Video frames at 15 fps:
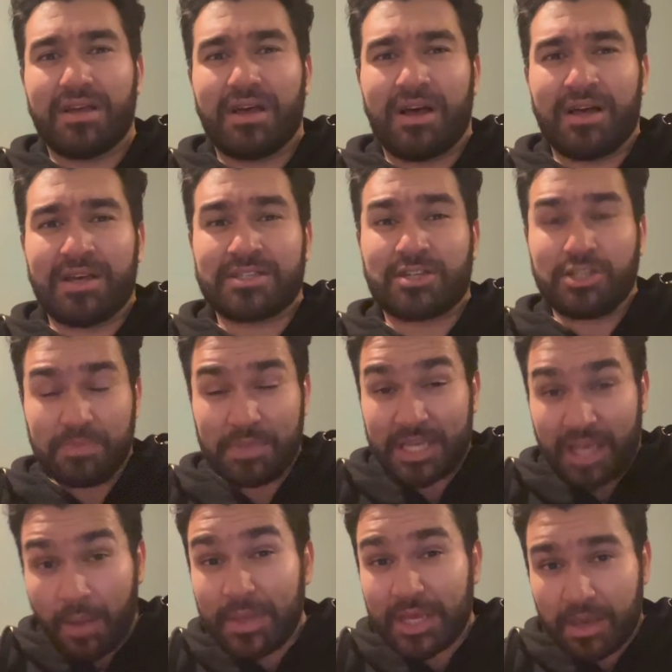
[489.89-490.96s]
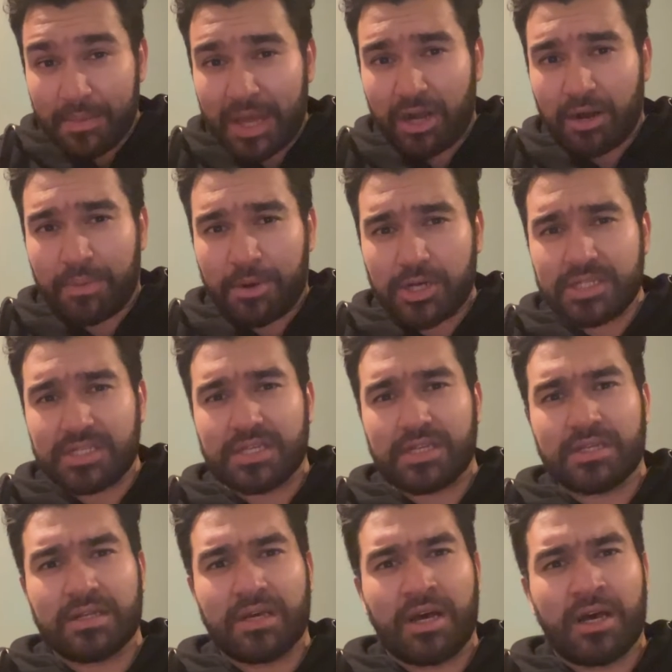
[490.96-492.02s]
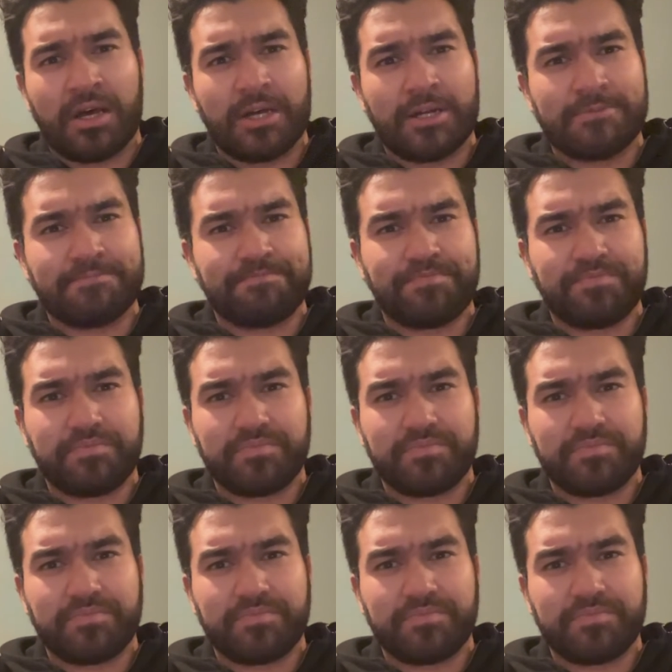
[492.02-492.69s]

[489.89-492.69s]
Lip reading: starts becoming a better person.